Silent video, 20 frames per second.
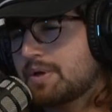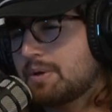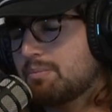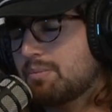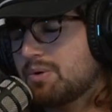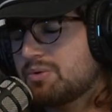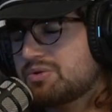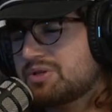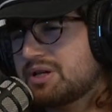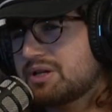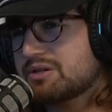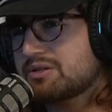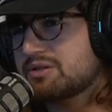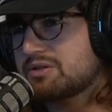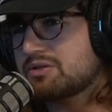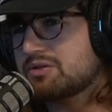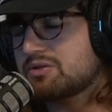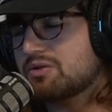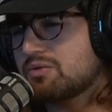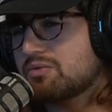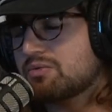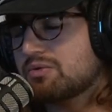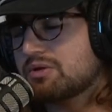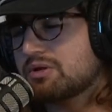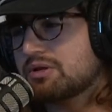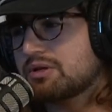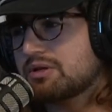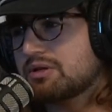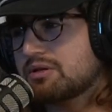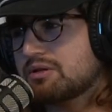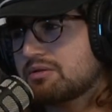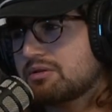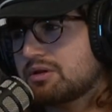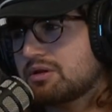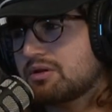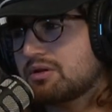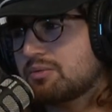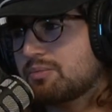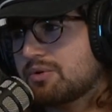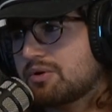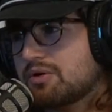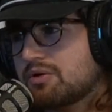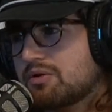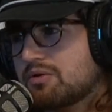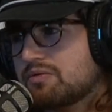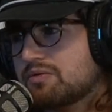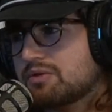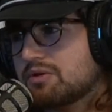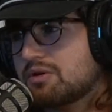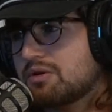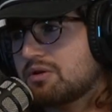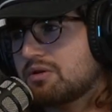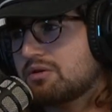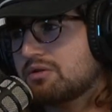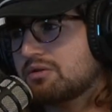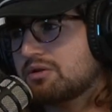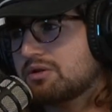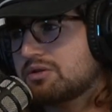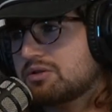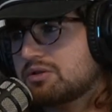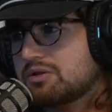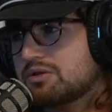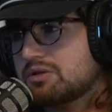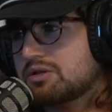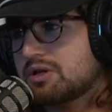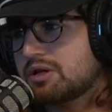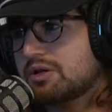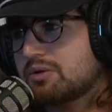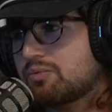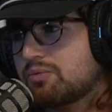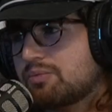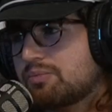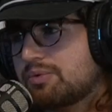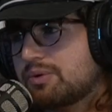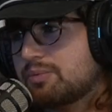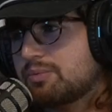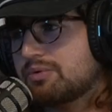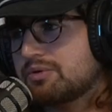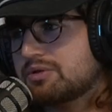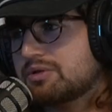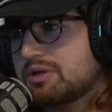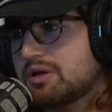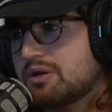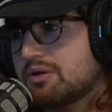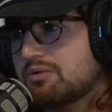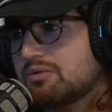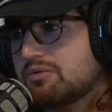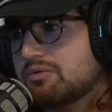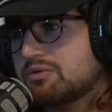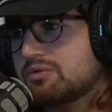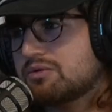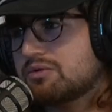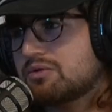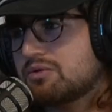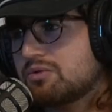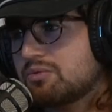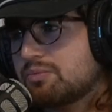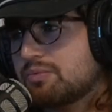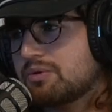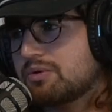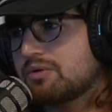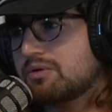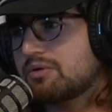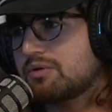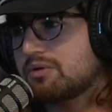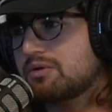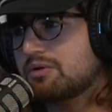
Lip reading: most accents don't really get on my nerves at all. It's just like when people sound stupid.